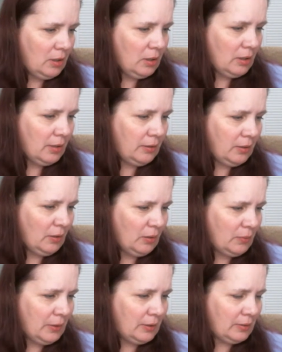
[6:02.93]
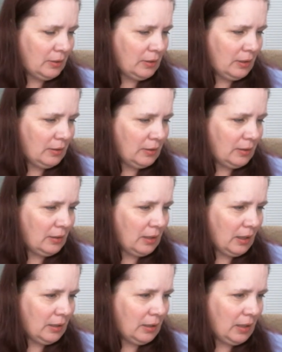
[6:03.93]
Uh, the only reason that it
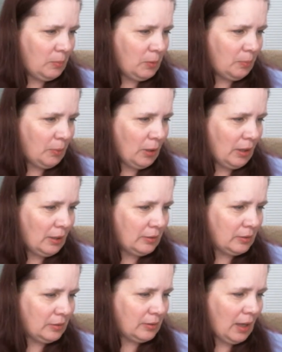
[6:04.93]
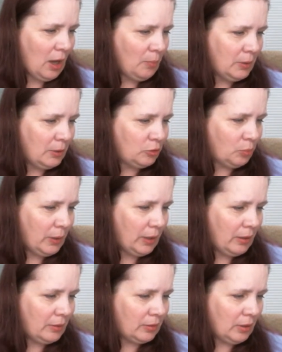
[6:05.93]
kind of gave me pause is how much
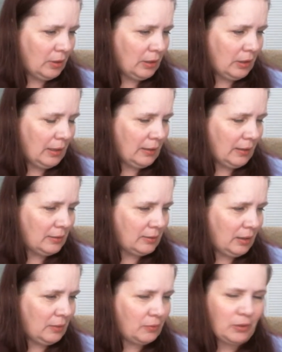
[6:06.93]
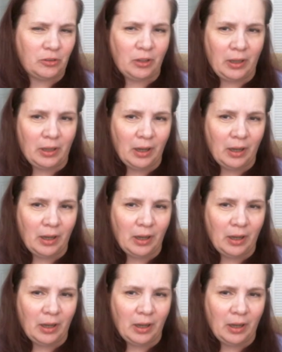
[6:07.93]
wear is on it and that safety chain.